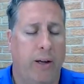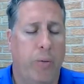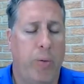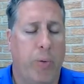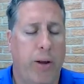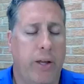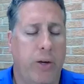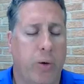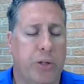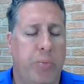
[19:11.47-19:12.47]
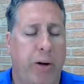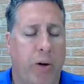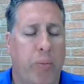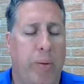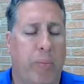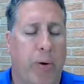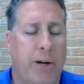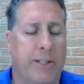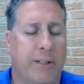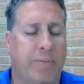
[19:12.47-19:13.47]
God, we pray that your spirit would be
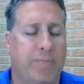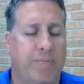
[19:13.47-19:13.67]
present